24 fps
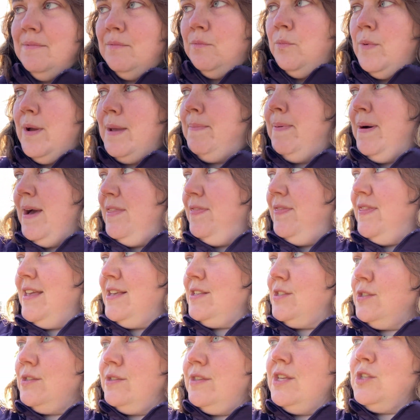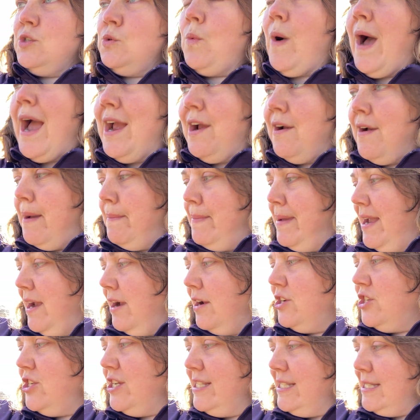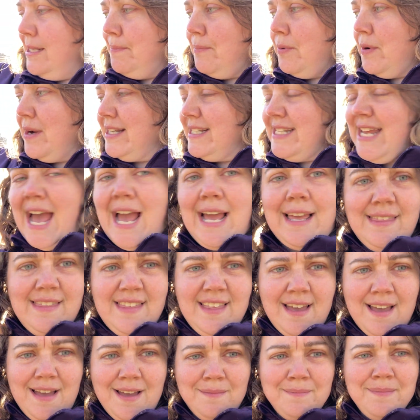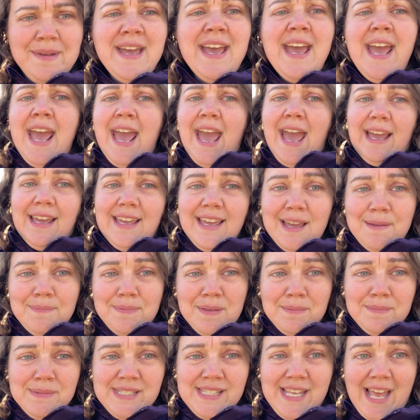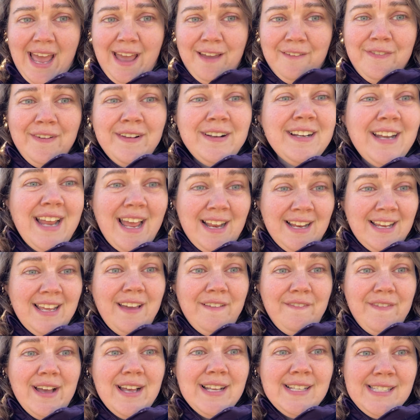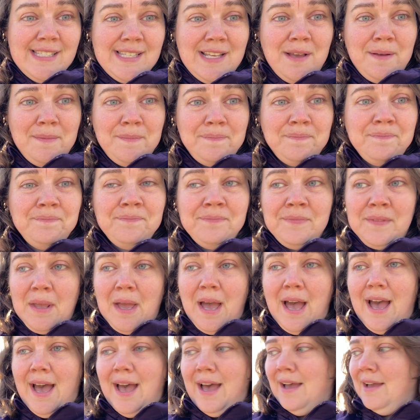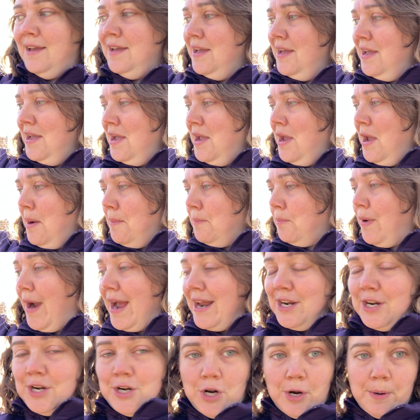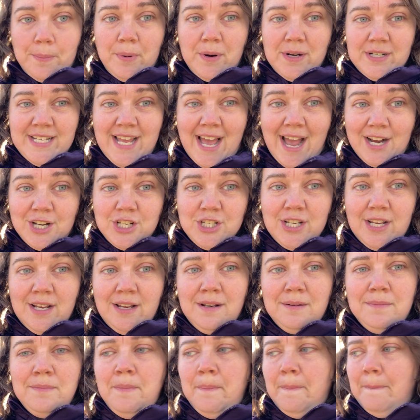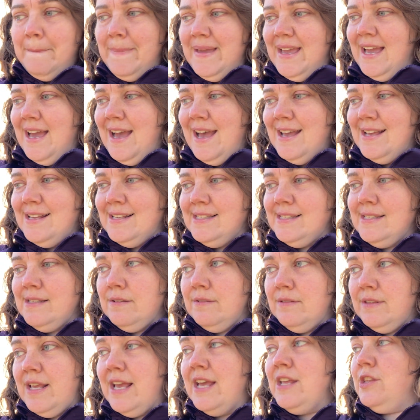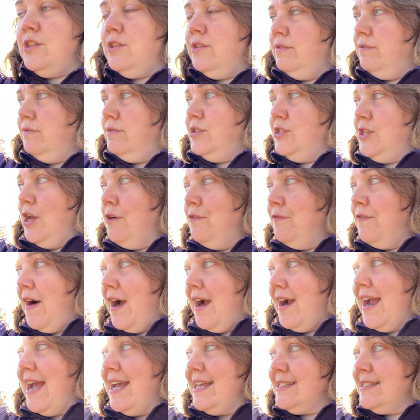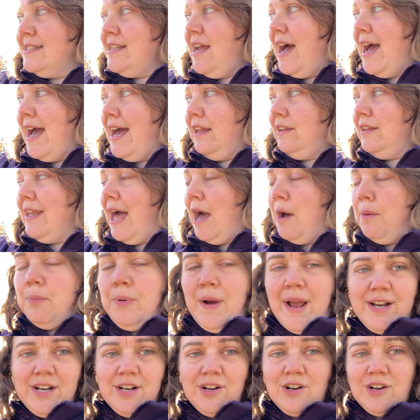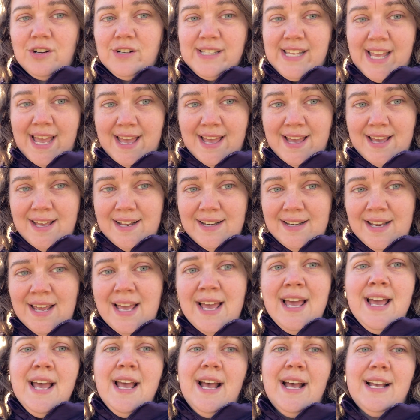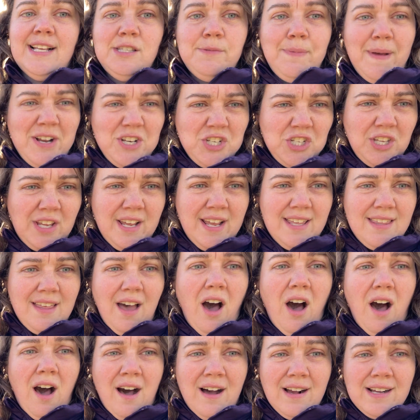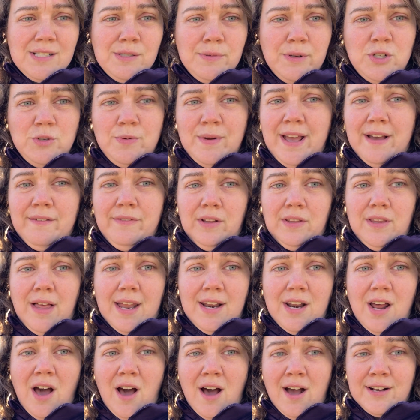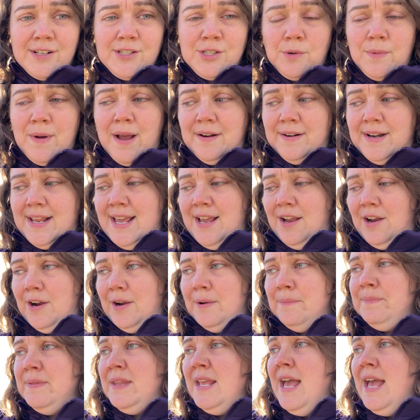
we put this wire up here just to protect them and keep them safe, and give us some predator protection, because it so far has not allowed predators in, especially the hawks, which we have a lot of hawks around here.